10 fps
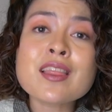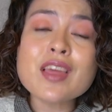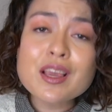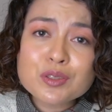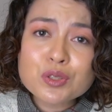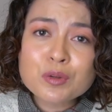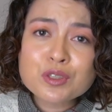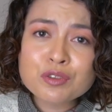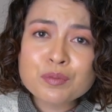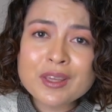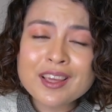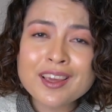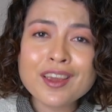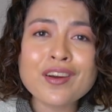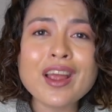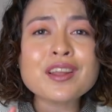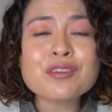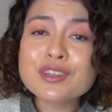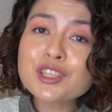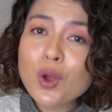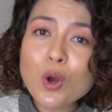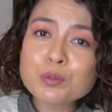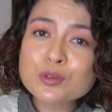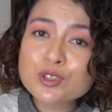thank you so much for being here, and I really hope